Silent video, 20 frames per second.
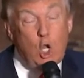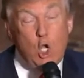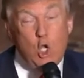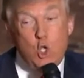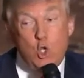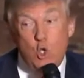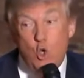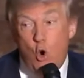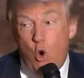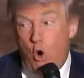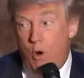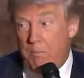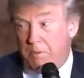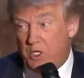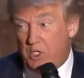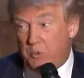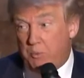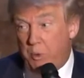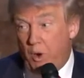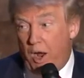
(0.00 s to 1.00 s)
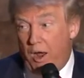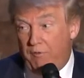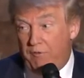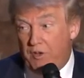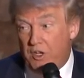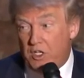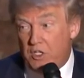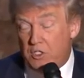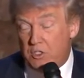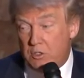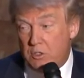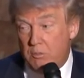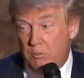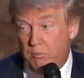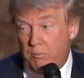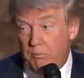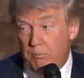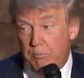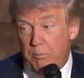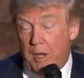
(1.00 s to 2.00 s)
Enormous profits,
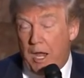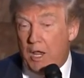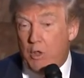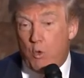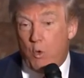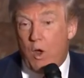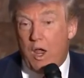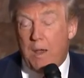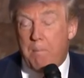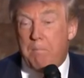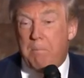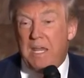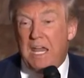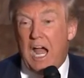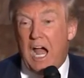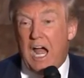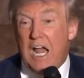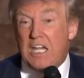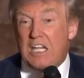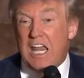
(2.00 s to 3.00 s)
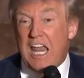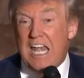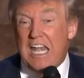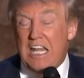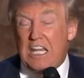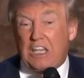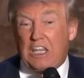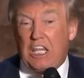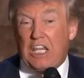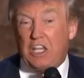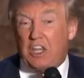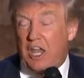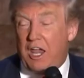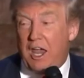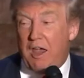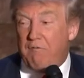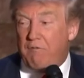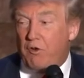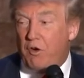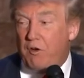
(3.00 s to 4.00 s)
by the way, beyond anything
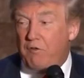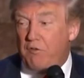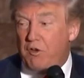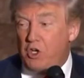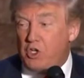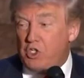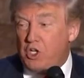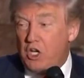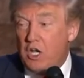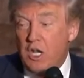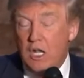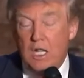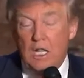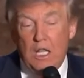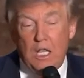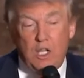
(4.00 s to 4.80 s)
they ever envisioned.